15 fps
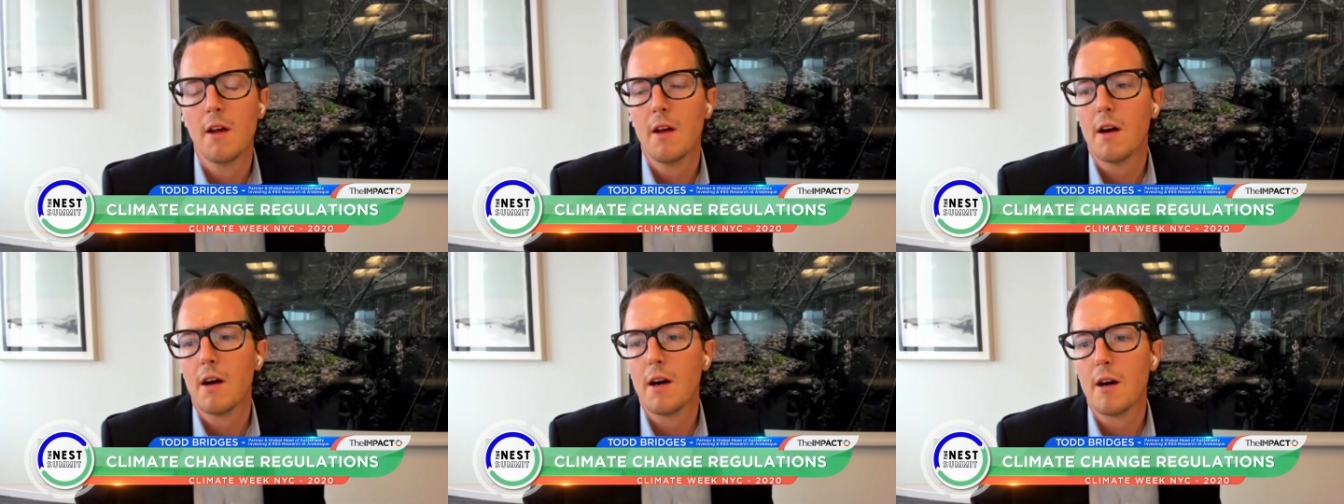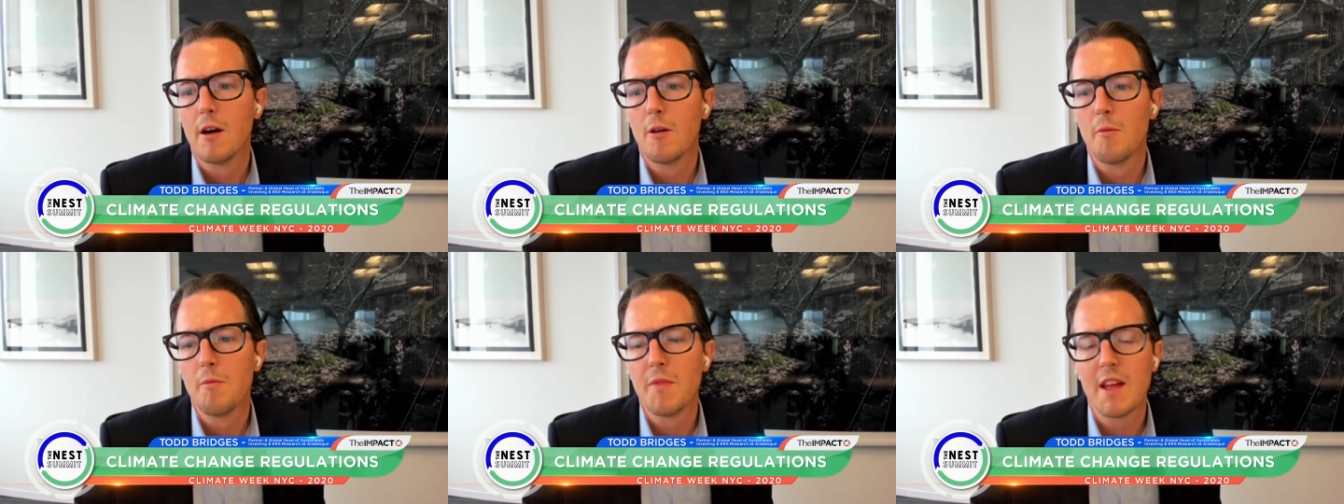
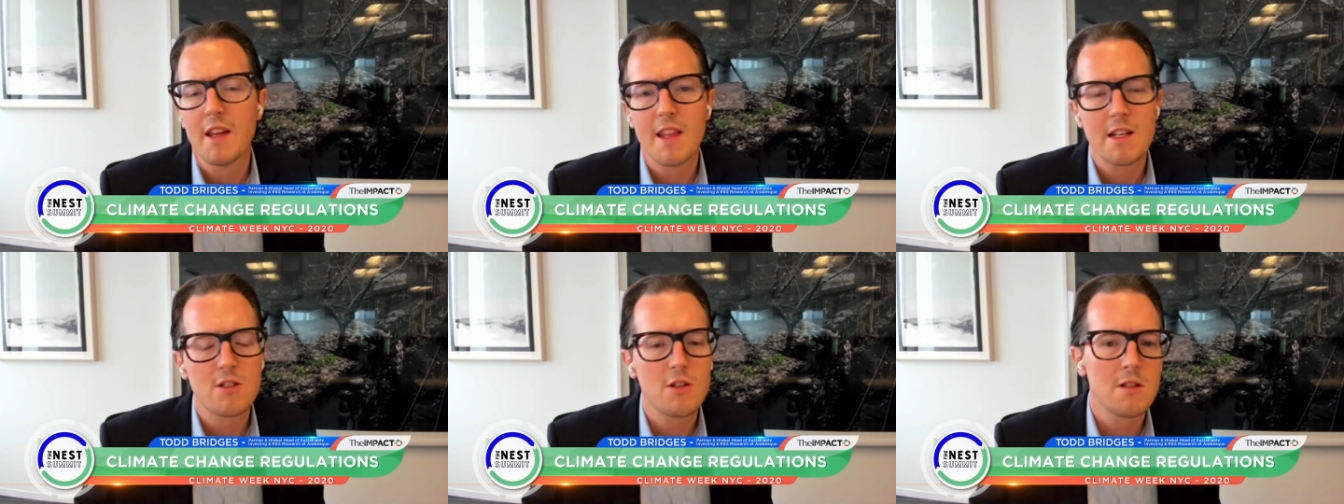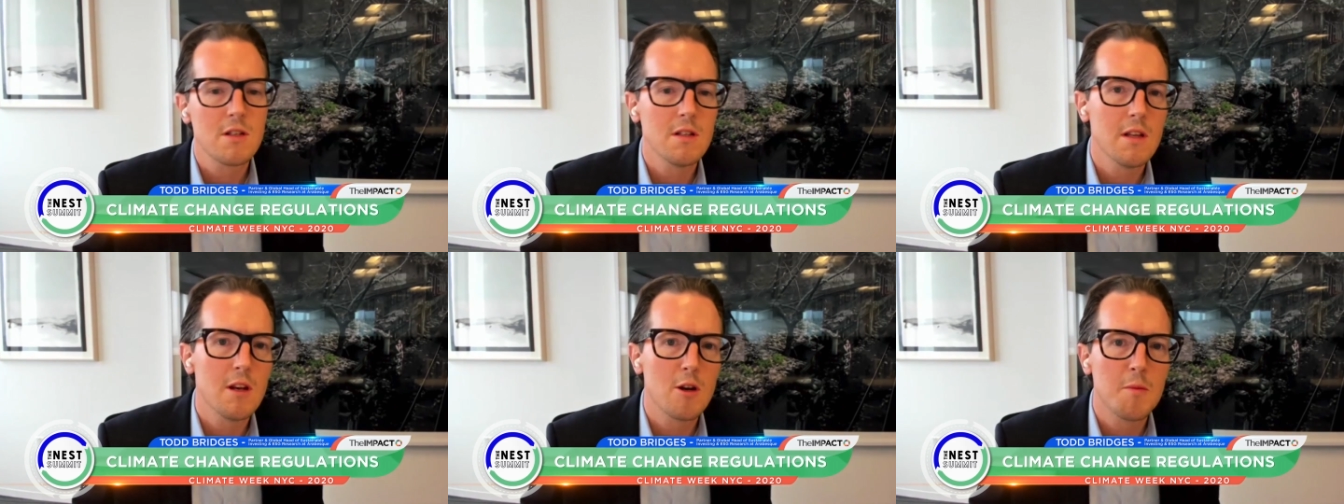And that's just in
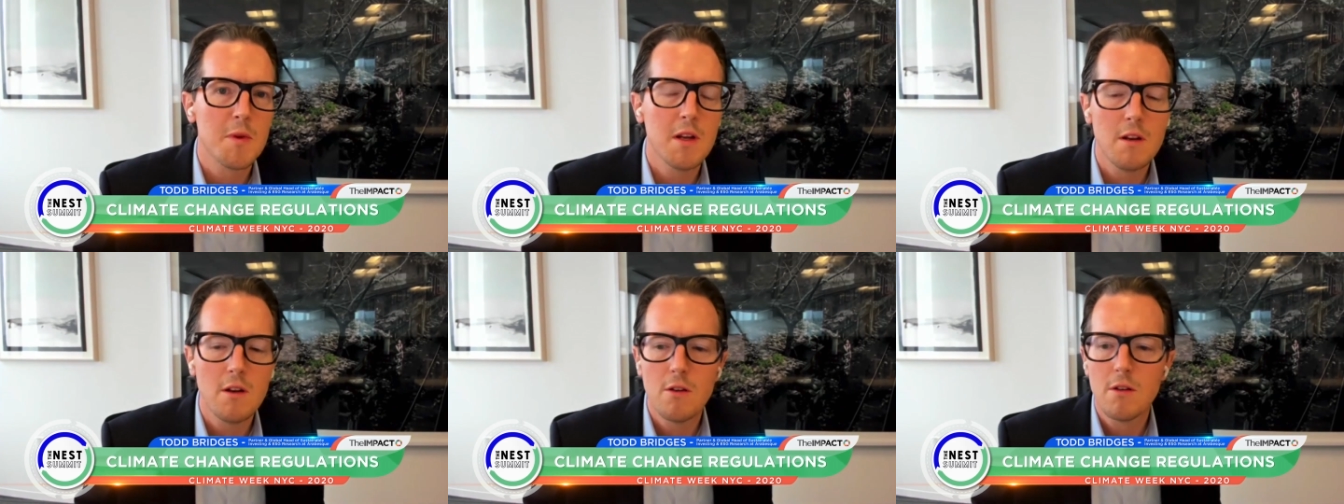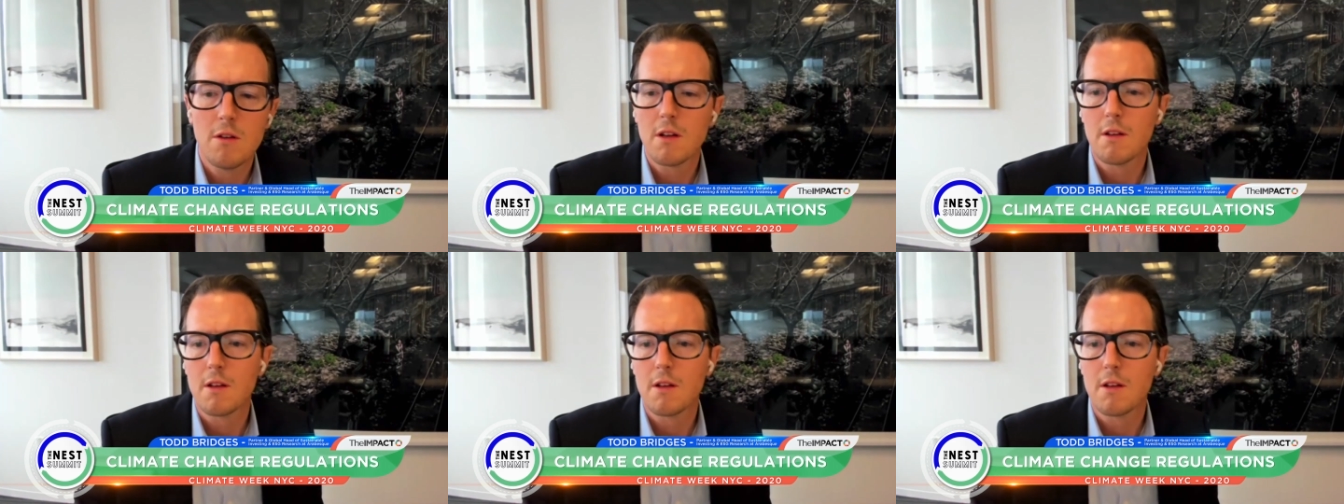the European Union.